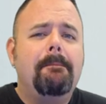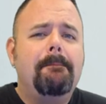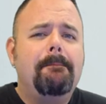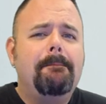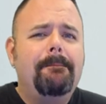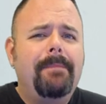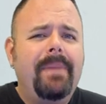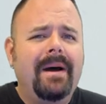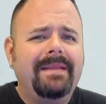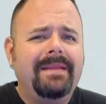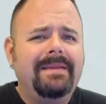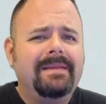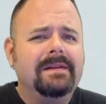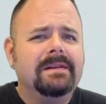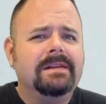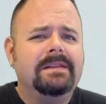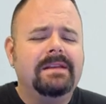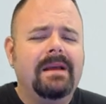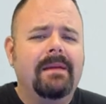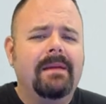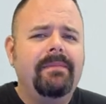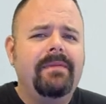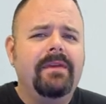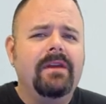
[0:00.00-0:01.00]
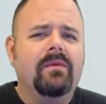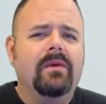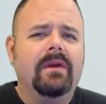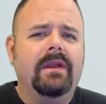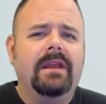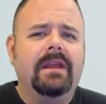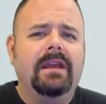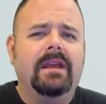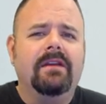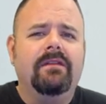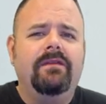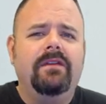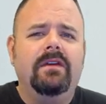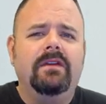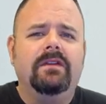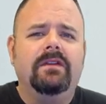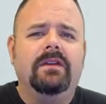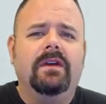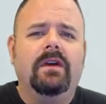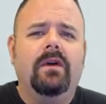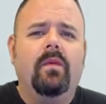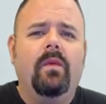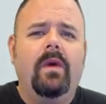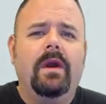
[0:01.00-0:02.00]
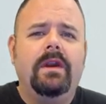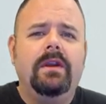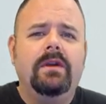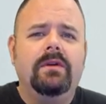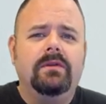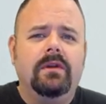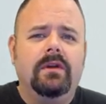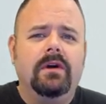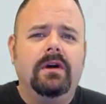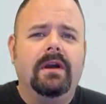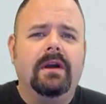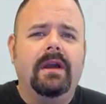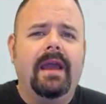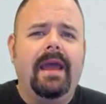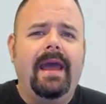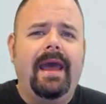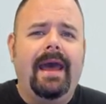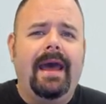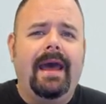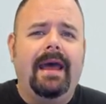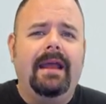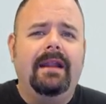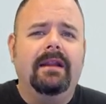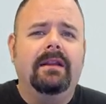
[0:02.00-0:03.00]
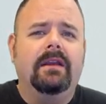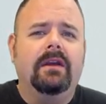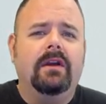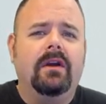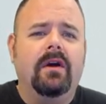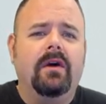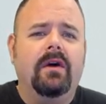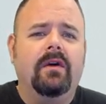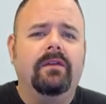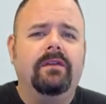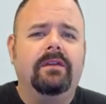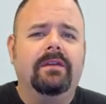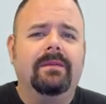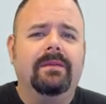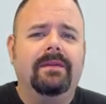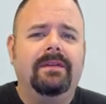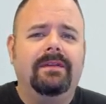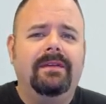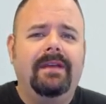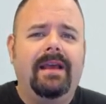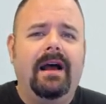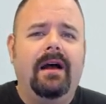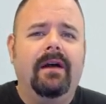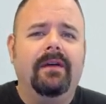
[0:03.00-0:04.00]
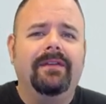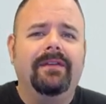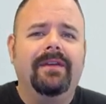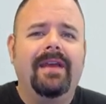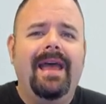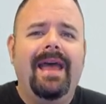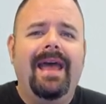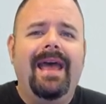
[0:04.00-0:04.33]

But there's something really confusing when you look at the cones themselves,